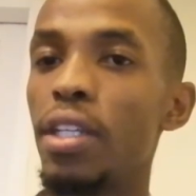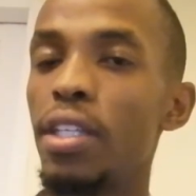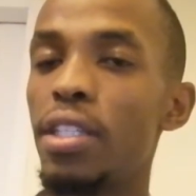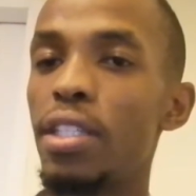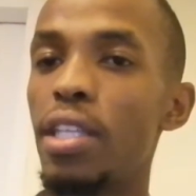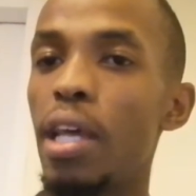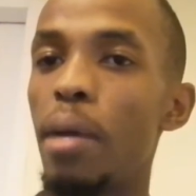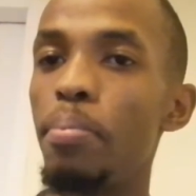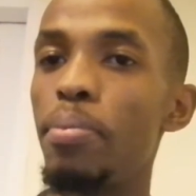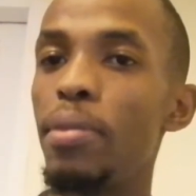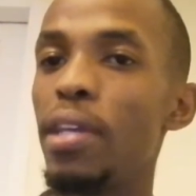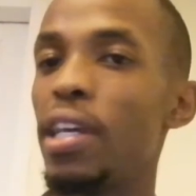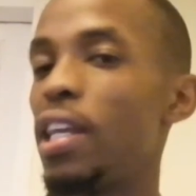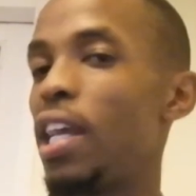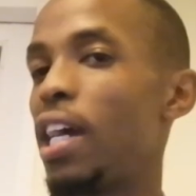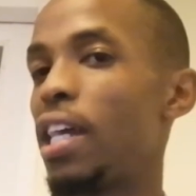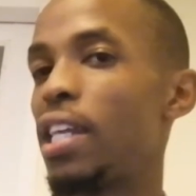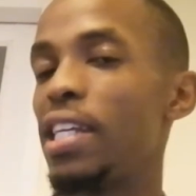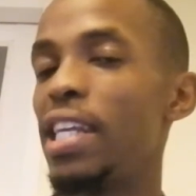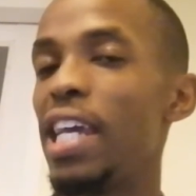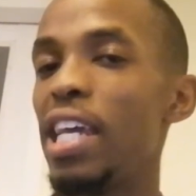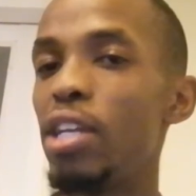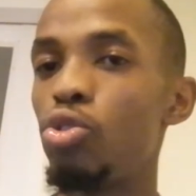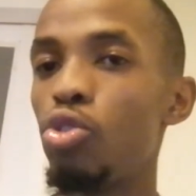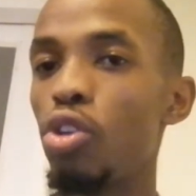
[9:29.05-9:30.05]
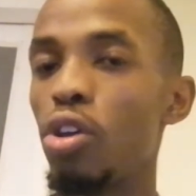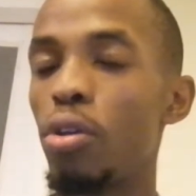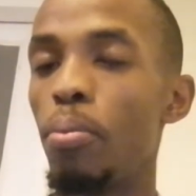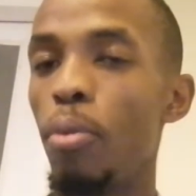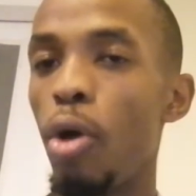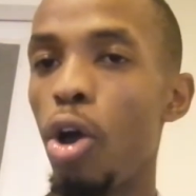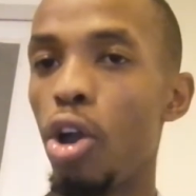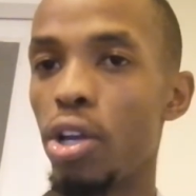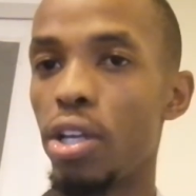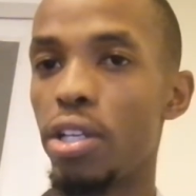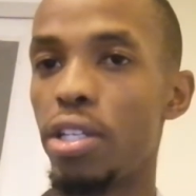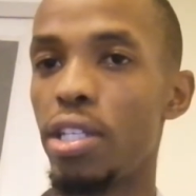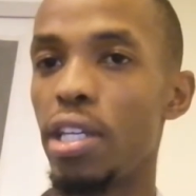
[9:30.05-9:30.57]
something like network
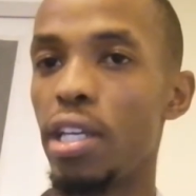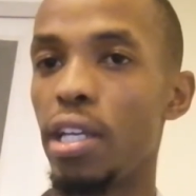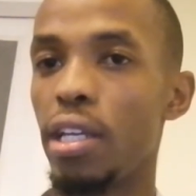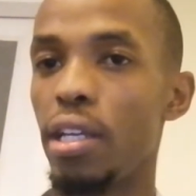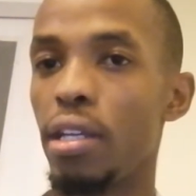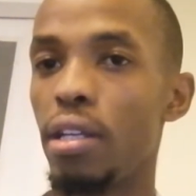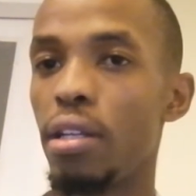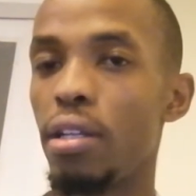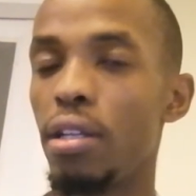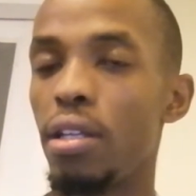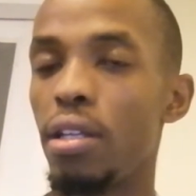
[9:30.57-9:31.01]
marketing.